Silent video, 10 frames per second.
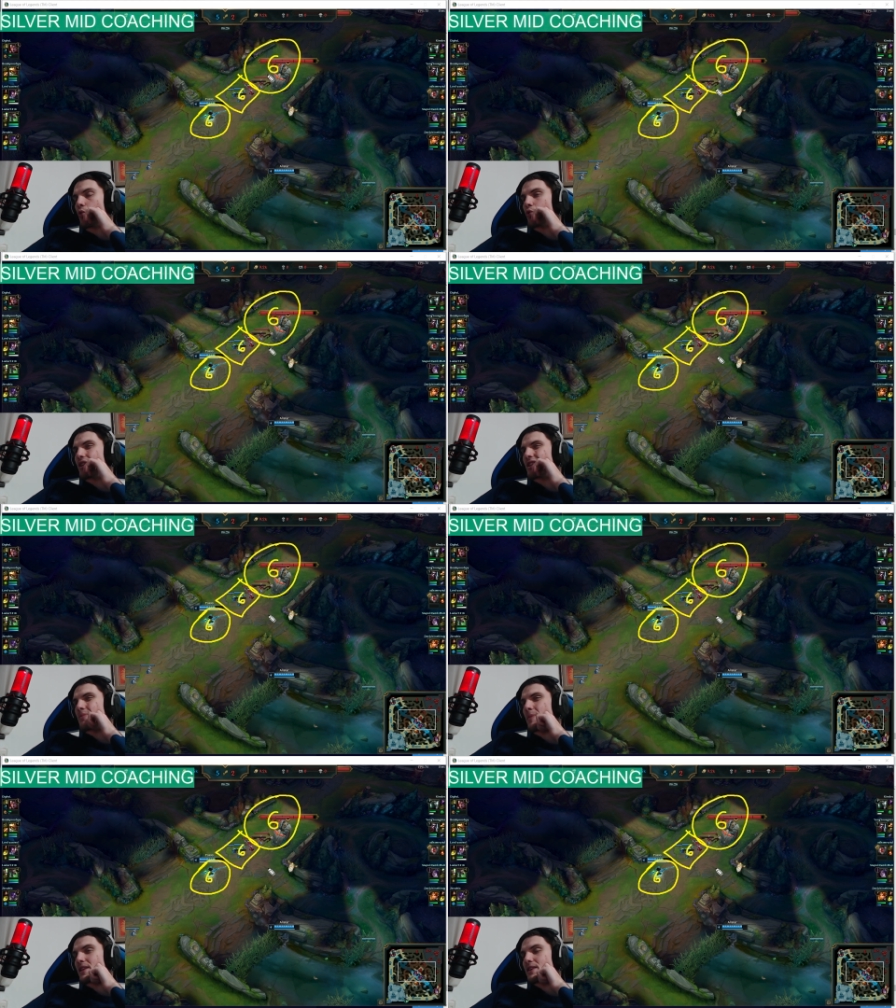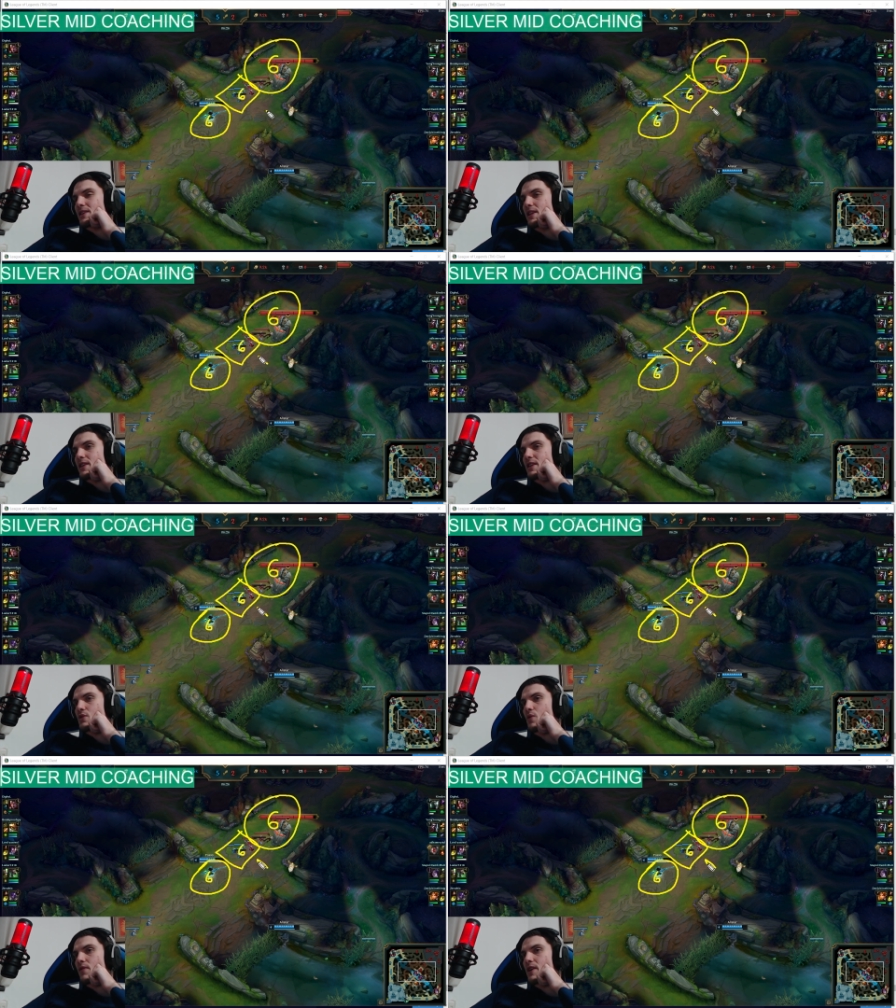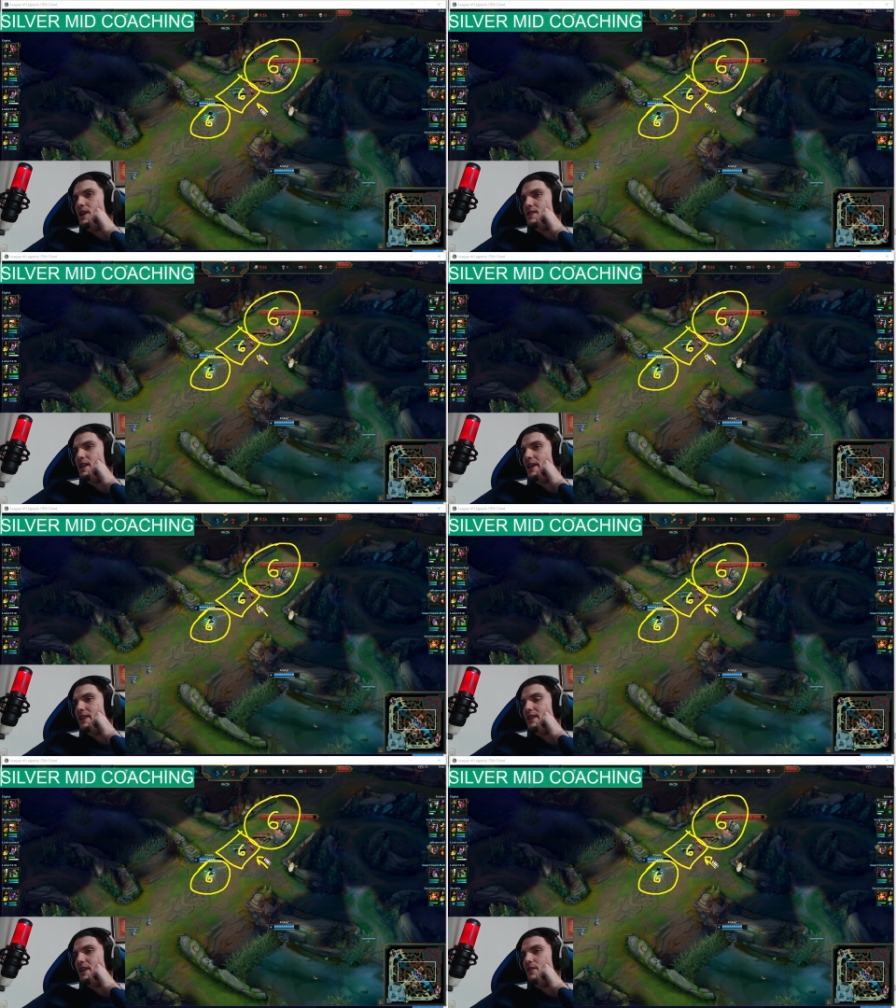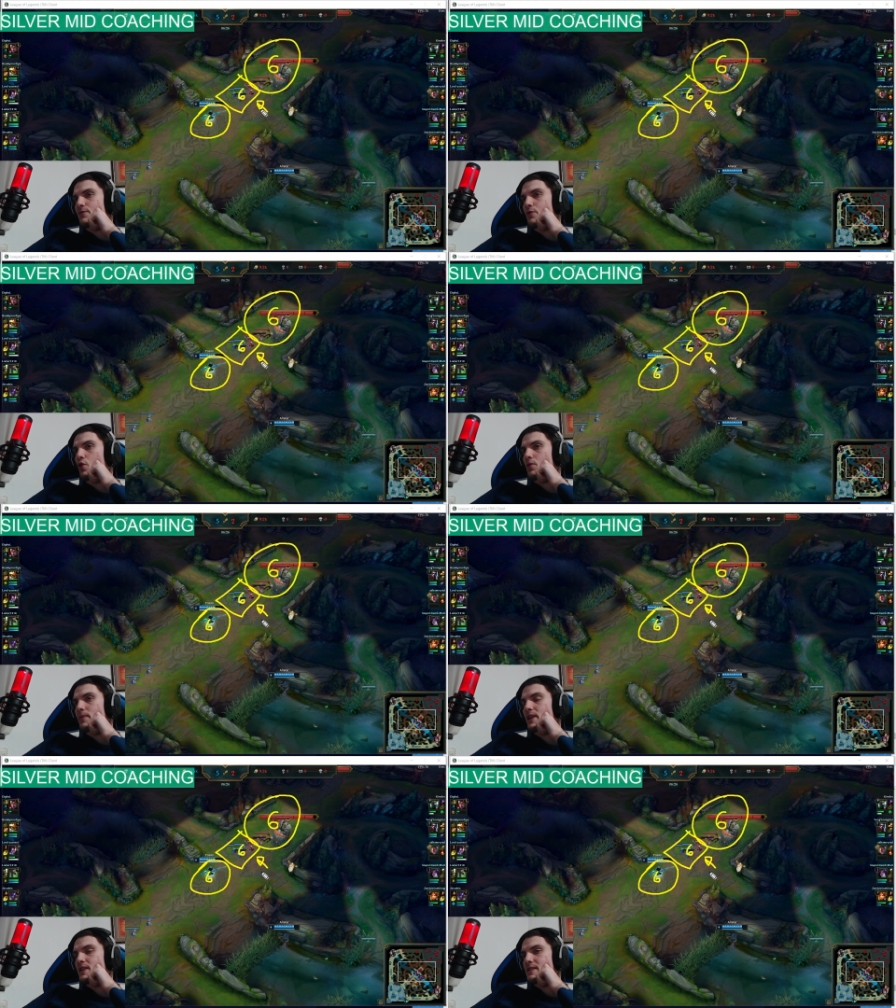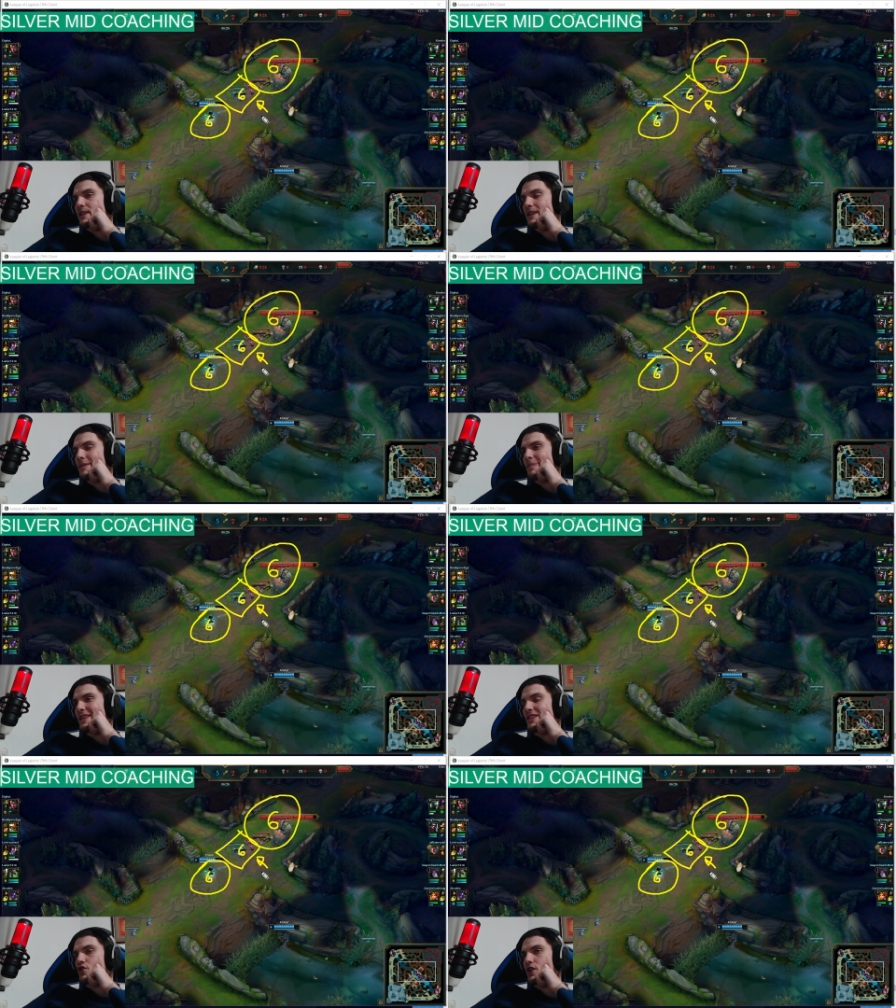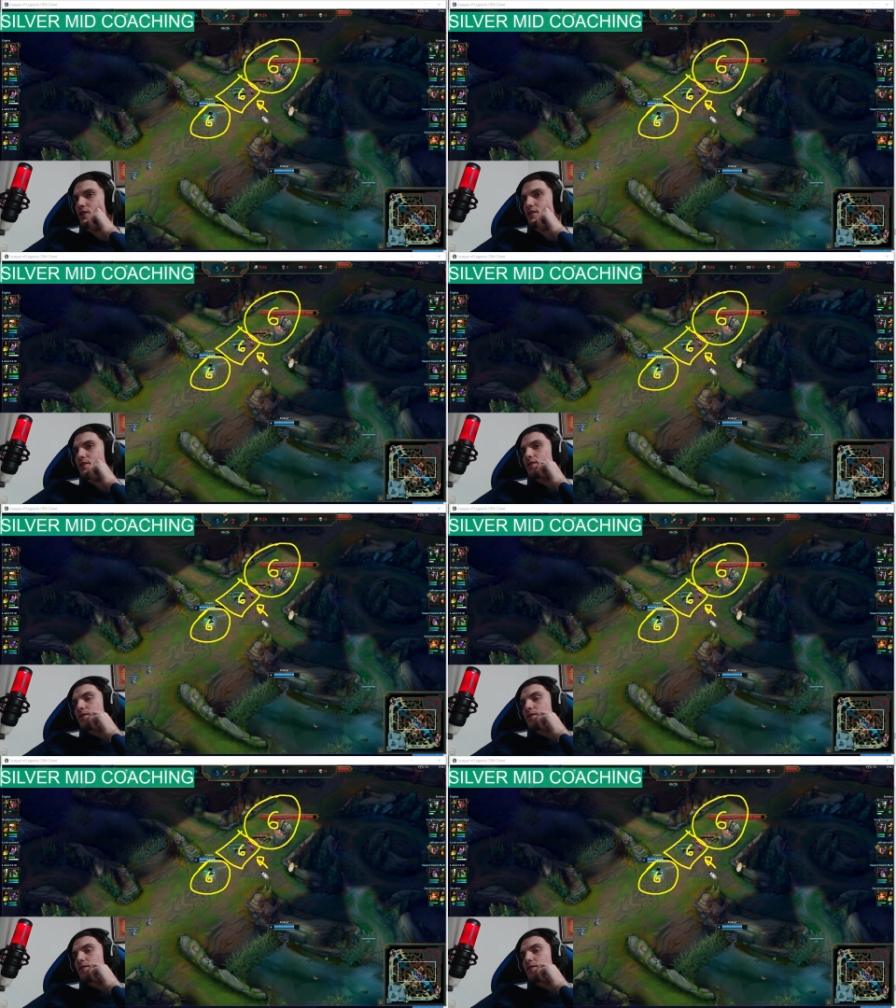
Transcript: Would it matter that this wave has like three, four minions that are a bit chunked?